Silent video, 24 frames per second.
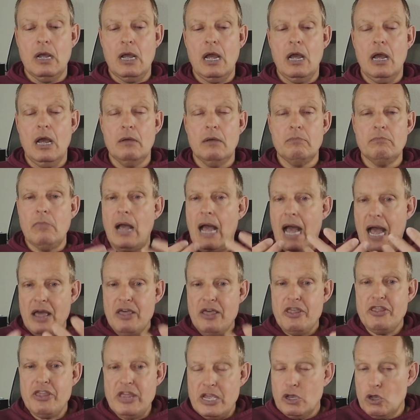I
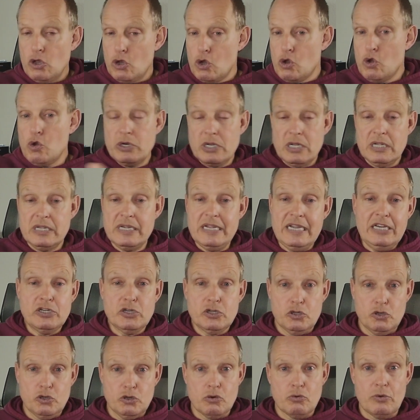think could lead
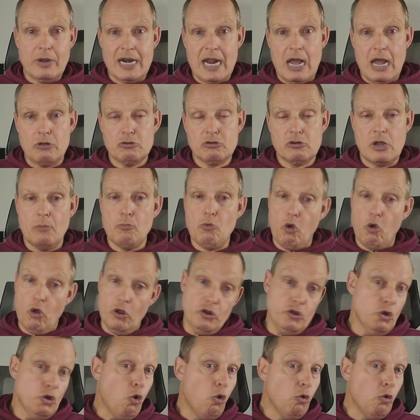to the right outcome or
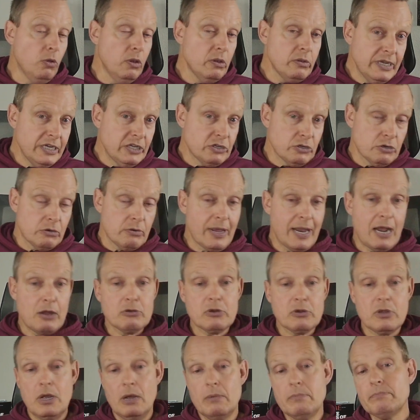know will lead to the right
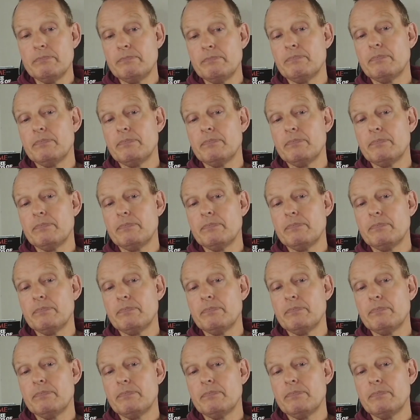outcome.